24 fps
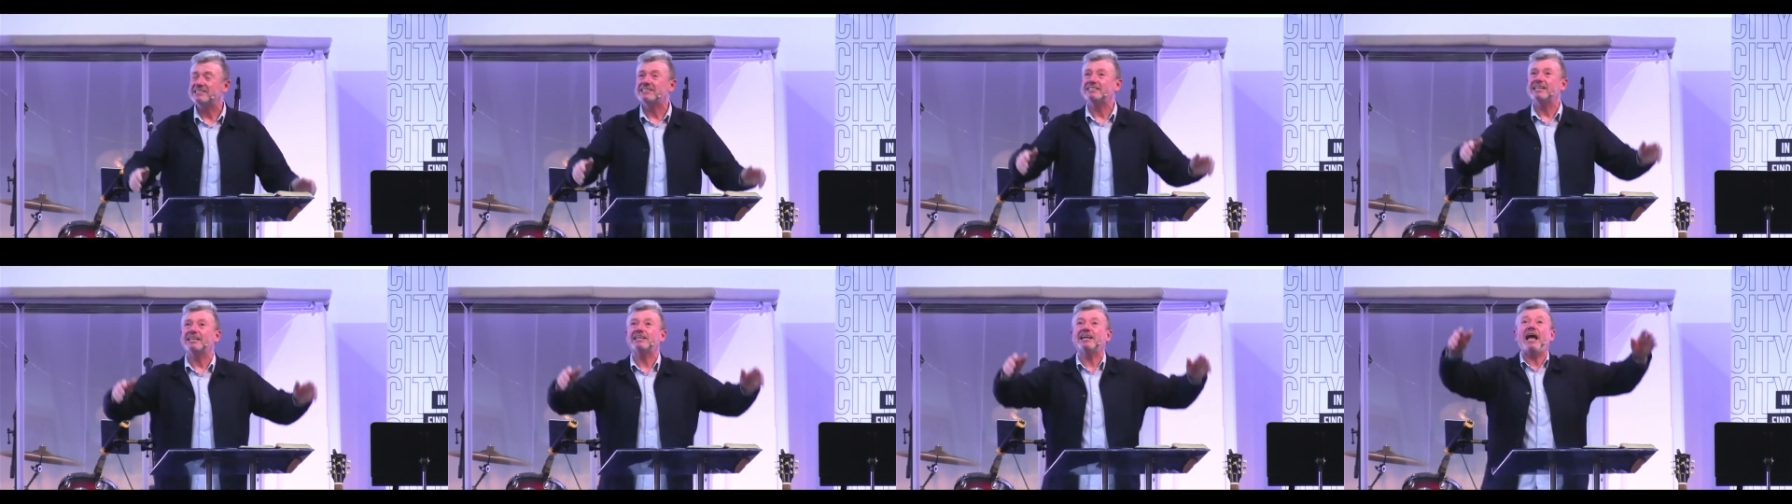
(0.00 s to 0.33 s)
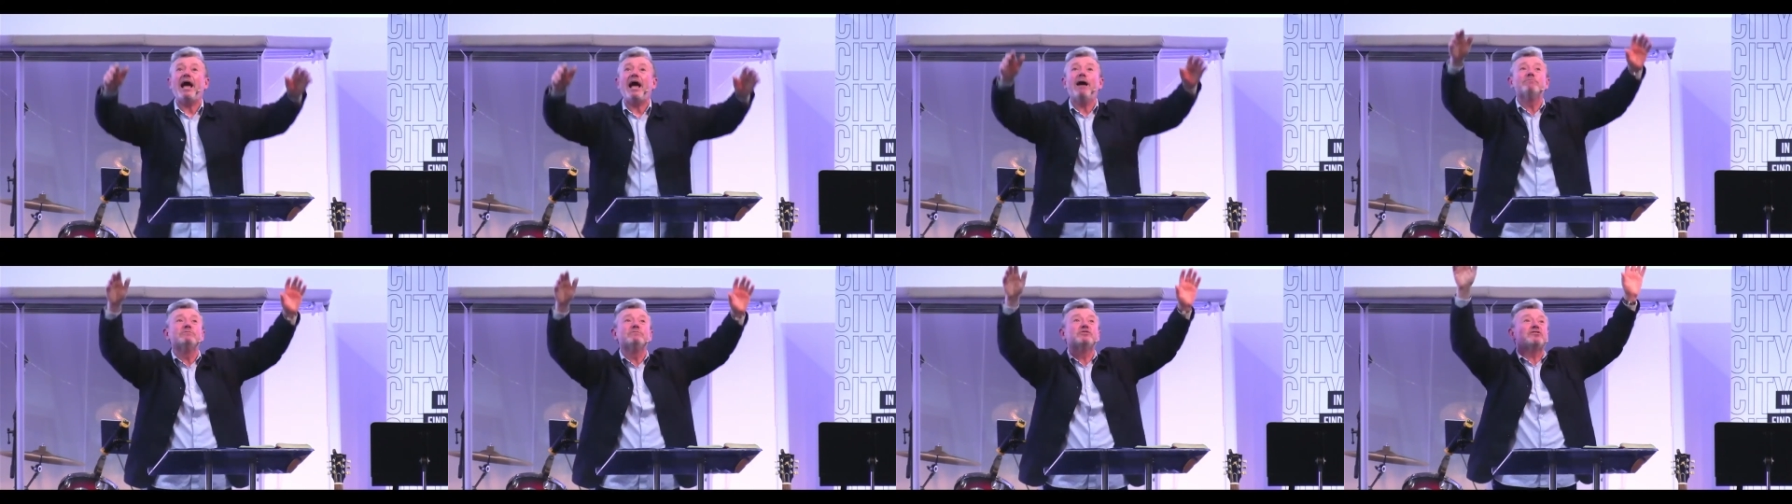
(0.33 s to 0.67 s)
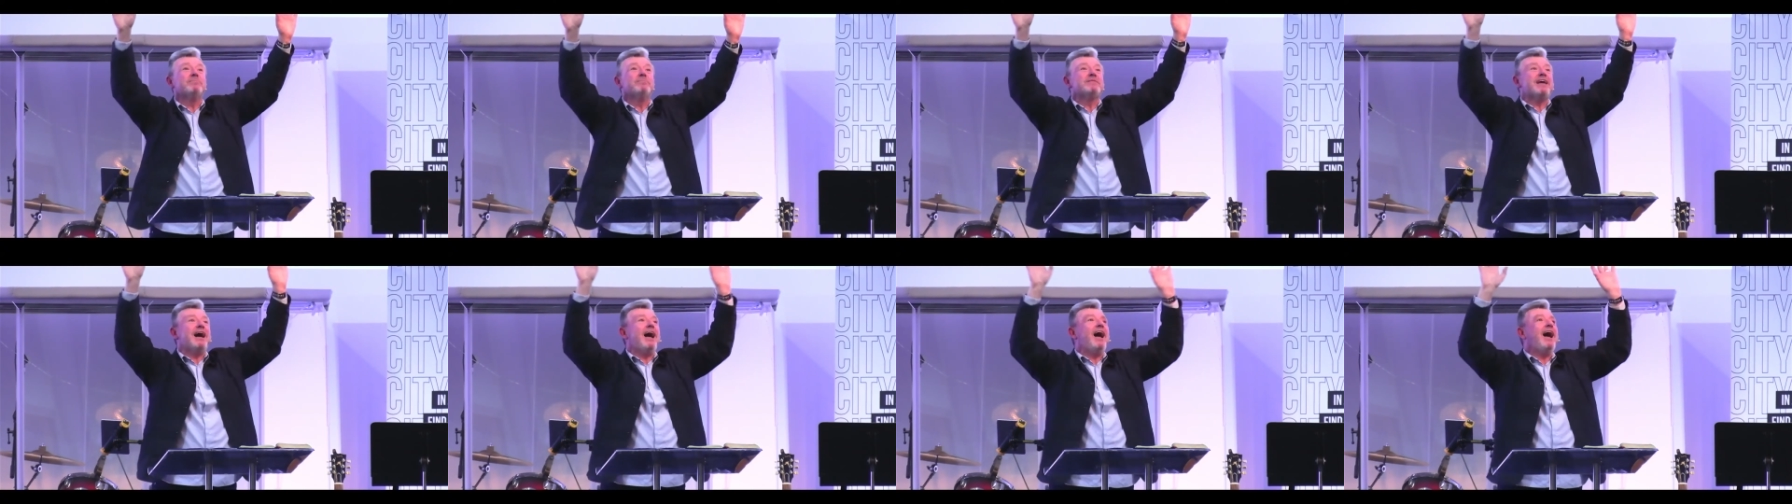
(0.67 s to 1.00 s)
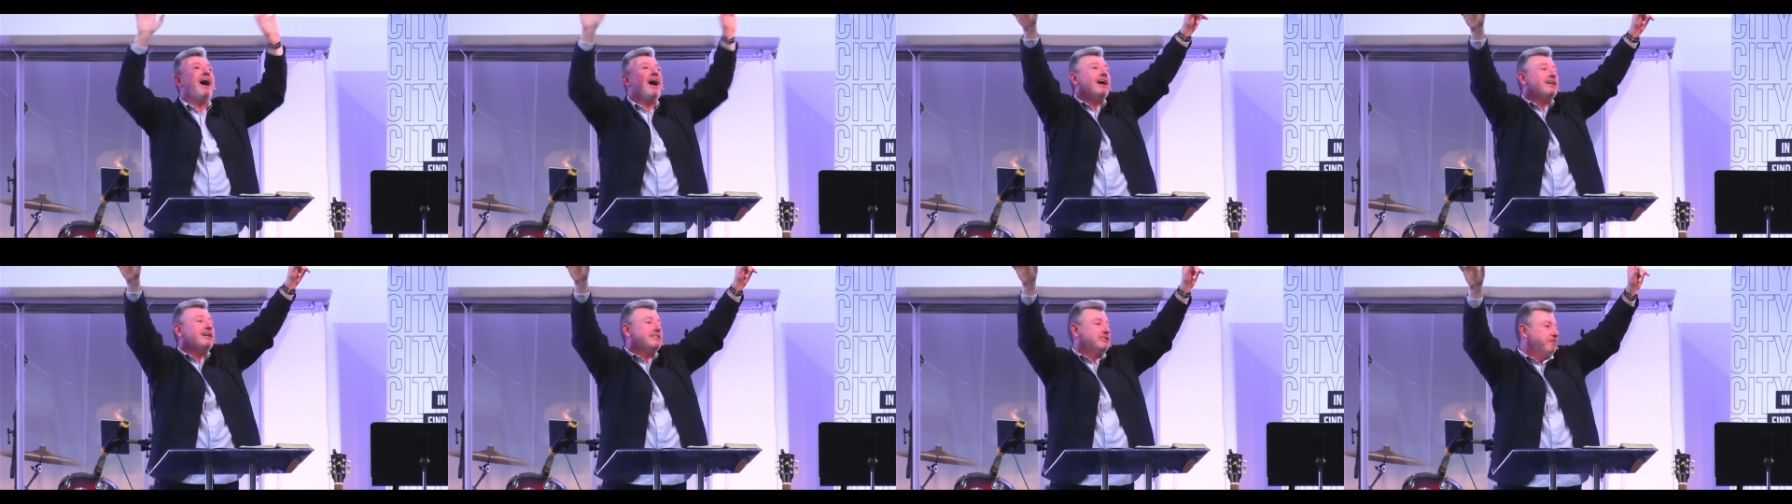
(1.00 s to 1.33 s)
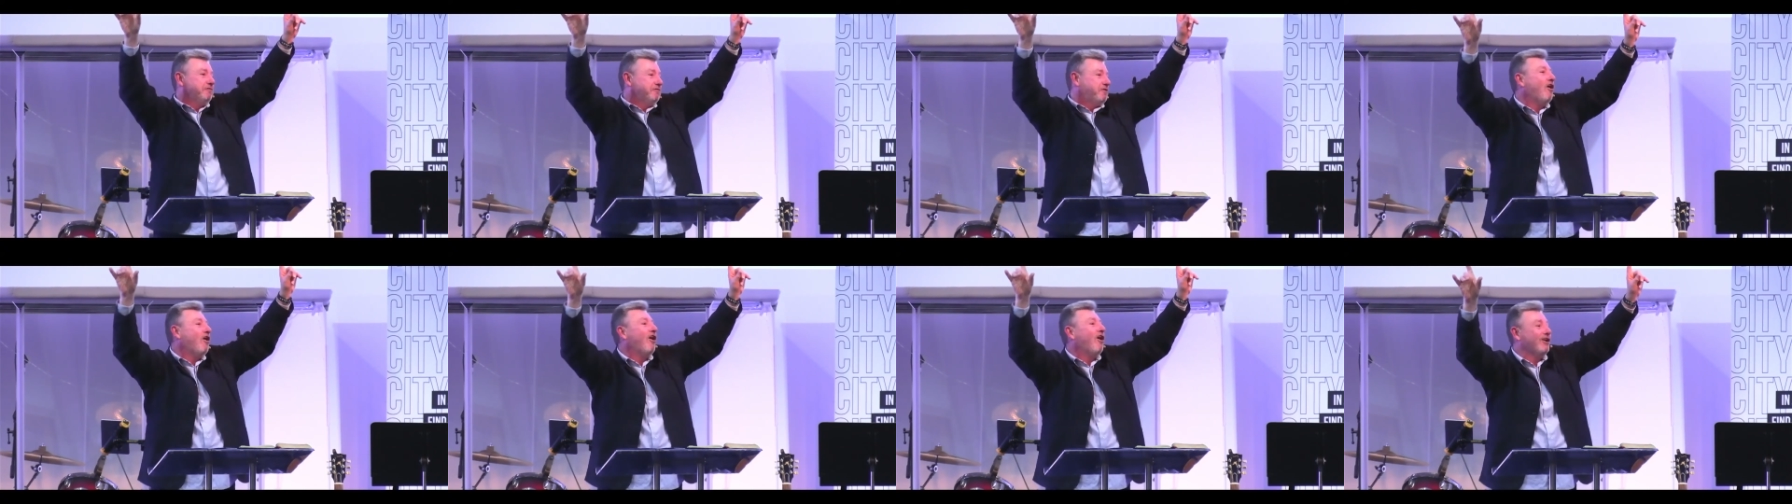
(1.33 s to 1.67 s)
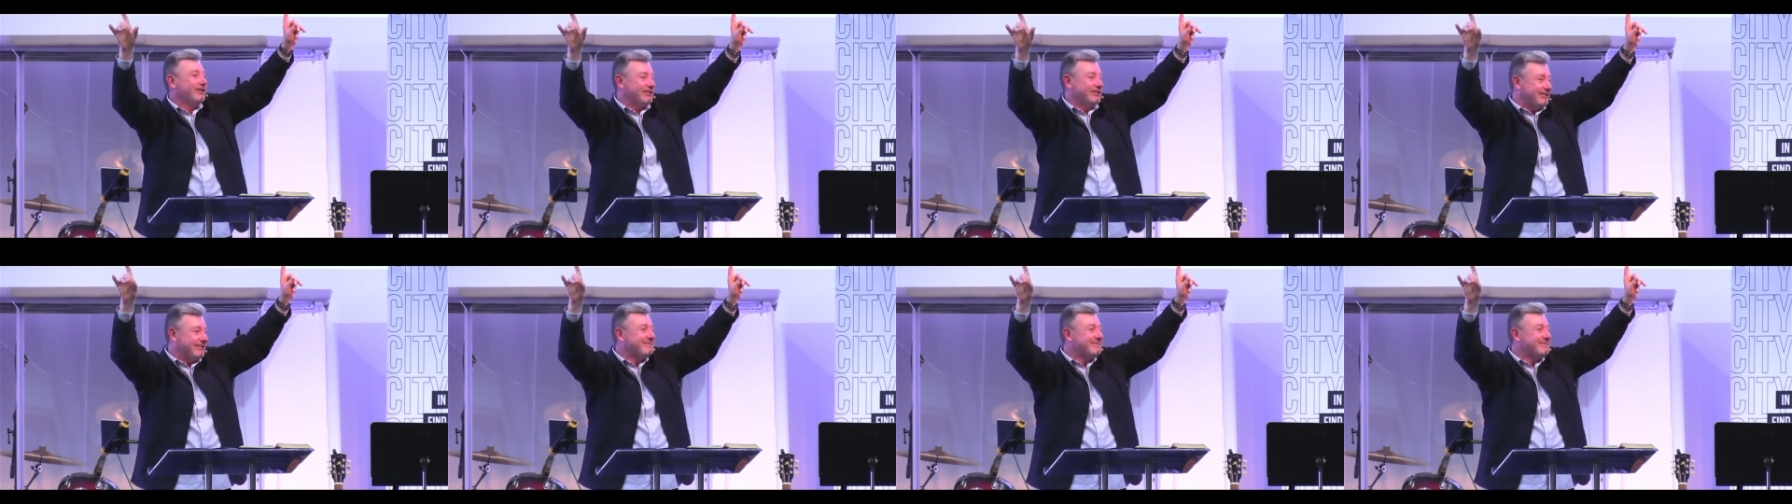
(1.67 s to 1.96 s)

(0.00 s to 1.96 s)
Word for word: that comes from the heart of God.